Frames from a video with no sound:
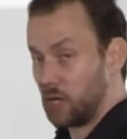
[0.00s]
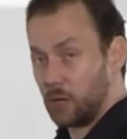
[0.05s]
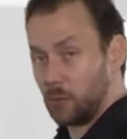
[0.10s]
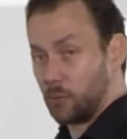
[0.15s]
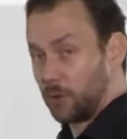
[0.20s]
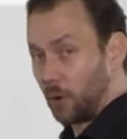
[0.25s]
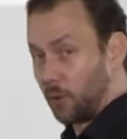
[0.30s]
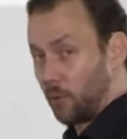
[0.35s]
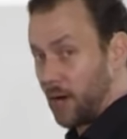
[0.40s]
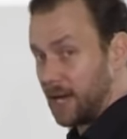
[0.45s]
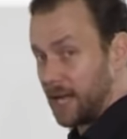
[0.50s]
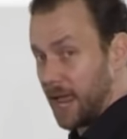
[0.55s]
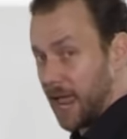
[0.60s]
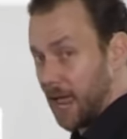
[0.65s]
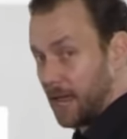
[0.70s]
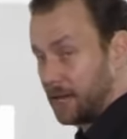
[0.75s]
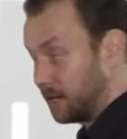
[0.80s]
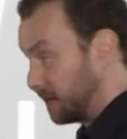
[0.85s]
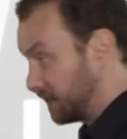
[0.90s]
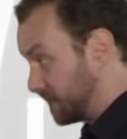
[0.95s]
it with our right
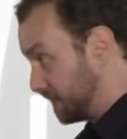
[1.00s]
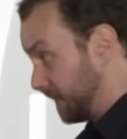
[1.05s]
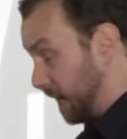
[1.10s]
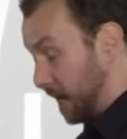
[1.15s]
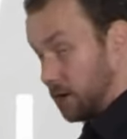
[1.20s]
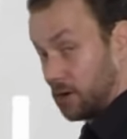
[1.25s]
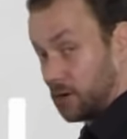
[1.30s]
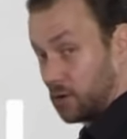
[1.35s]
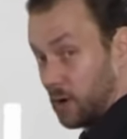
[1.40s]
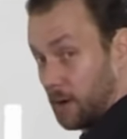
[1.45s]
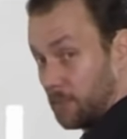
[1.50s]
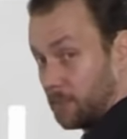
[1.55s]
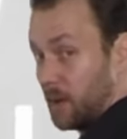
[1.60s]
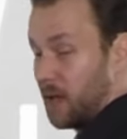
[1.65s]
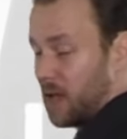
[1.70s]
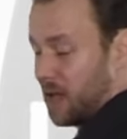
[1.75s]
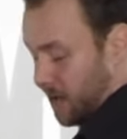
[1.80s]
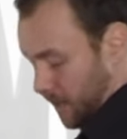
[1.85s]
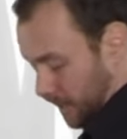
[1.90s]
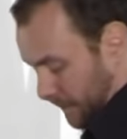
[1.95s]
hand in a standard grip.
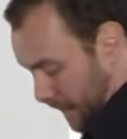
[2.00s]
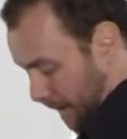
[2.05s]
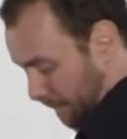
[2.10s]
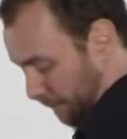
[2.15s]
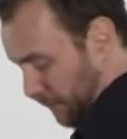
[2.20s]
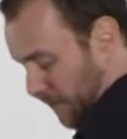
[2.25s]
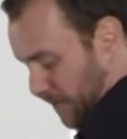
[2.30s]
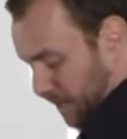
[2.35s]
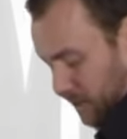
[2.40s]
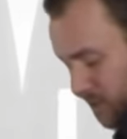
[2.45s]
Left leg is